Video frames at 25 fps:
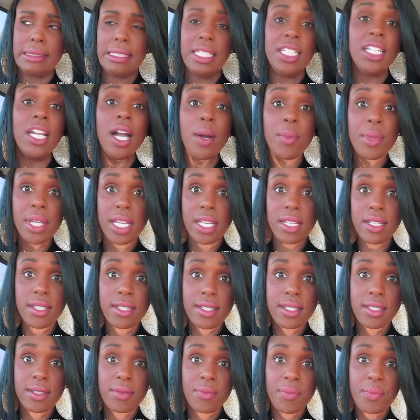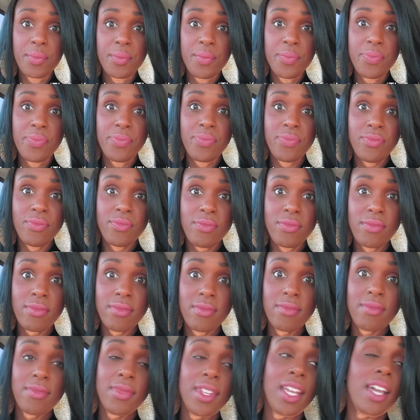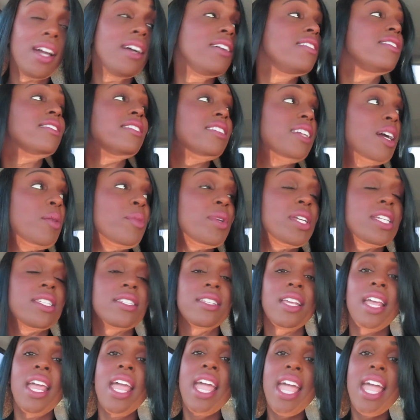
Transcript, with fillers: Yummies. Yeah, Yummies,